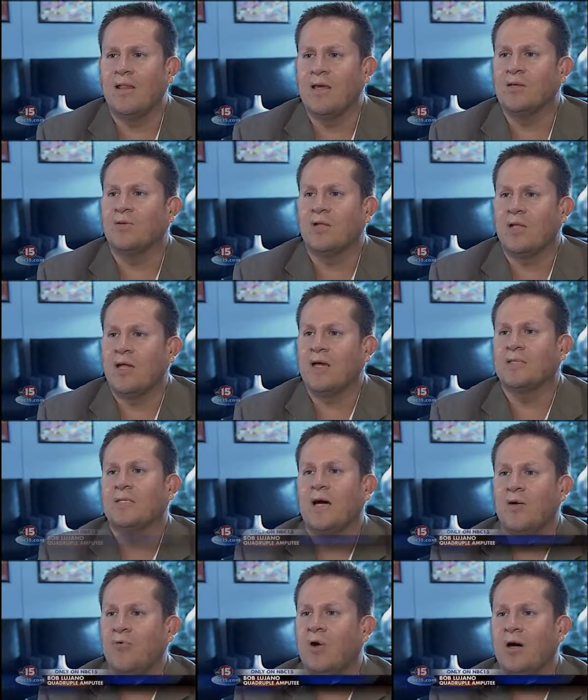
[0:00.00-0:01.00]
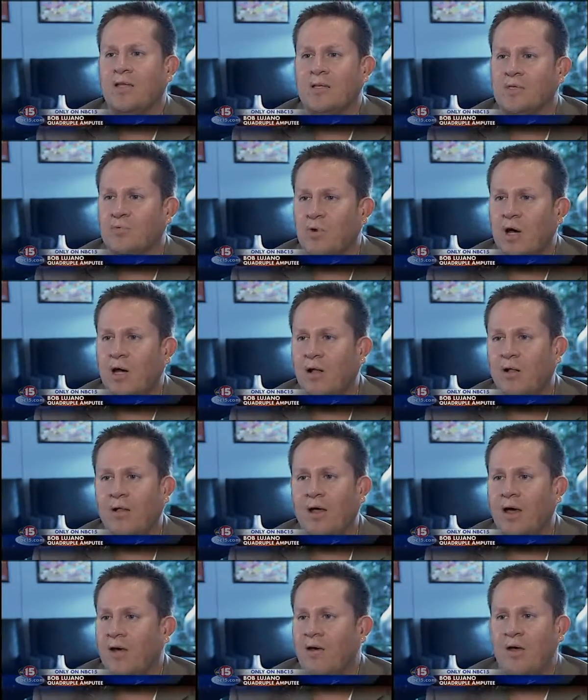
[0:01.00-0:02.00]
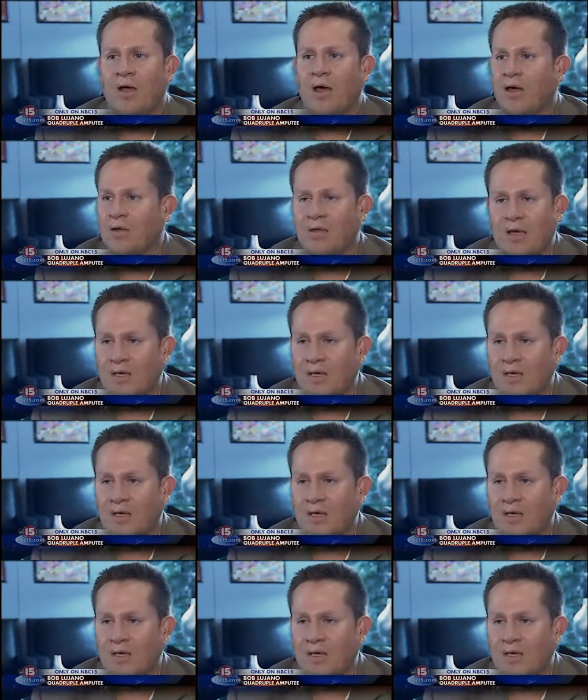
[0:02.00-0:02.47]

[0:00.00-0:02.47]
these are the things I want as well uh,